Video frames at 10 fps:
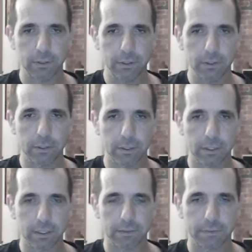not good
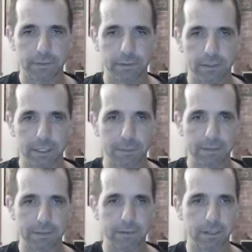enough, because about
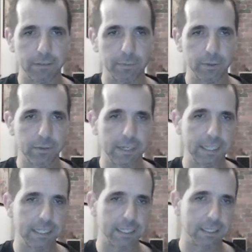5 moves
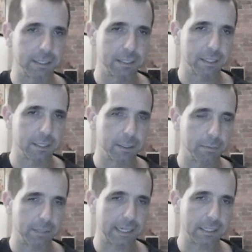later,
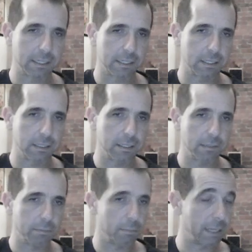black can
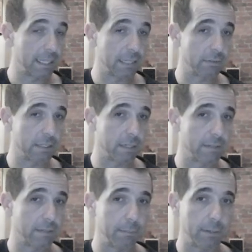play this reserve
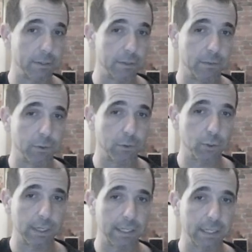tempo to force your
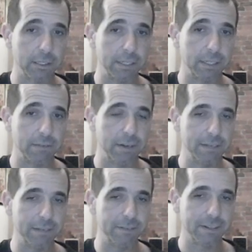king to g5.
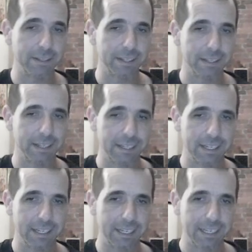
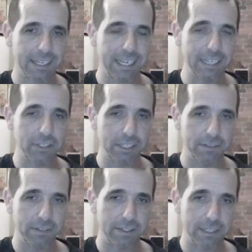King
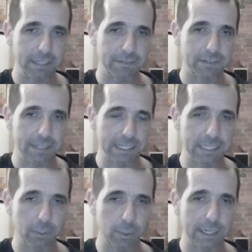g5 is the
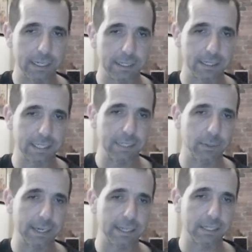winner to still get
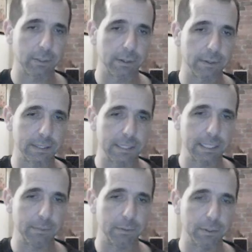in the square of the c
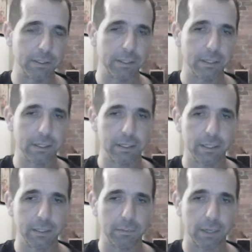pawn,
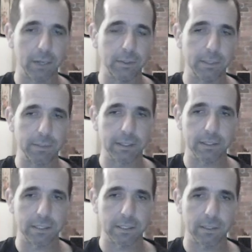but only
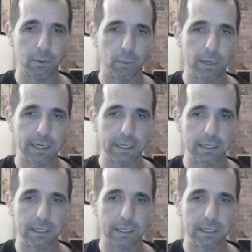because when